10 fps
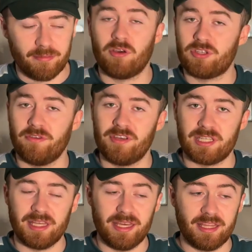because
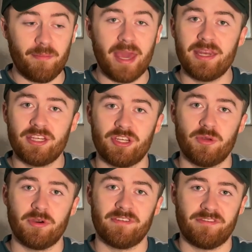obviously the main issue
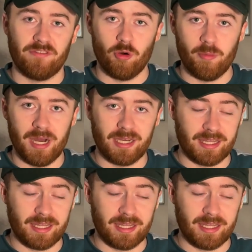with a fullback